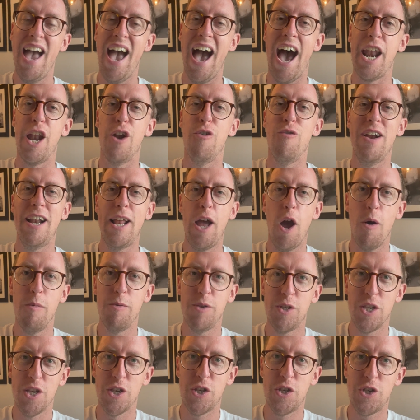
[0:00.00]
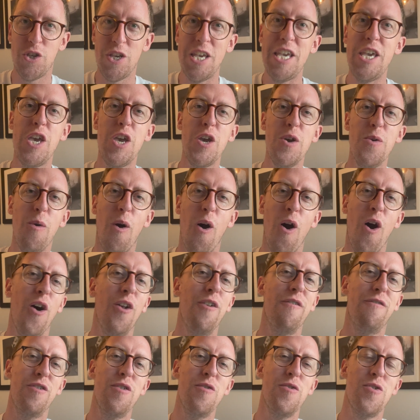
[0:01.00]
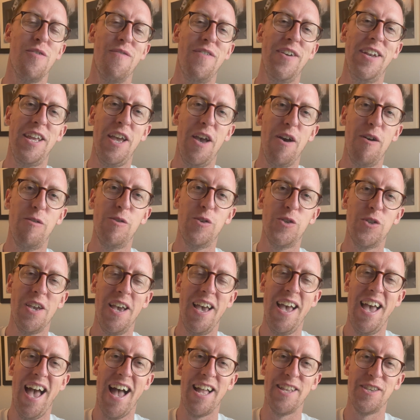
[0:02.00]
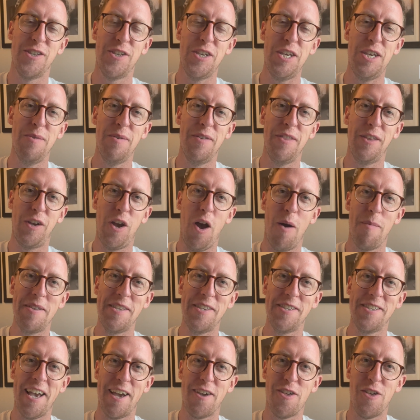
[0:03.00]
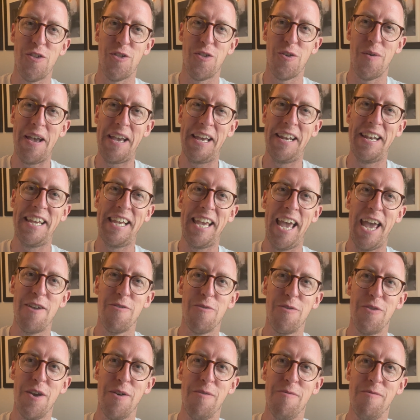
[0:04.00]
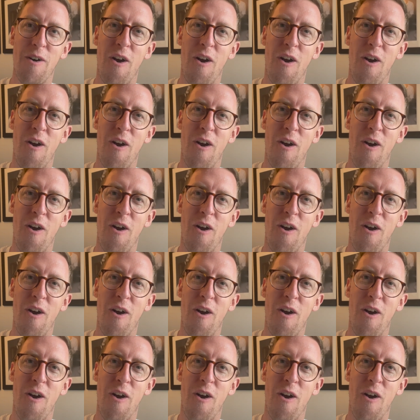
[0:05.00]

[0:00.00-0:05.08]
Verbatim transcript: and I really hope to see you on future videos and see you in the comments section so I can engage with you.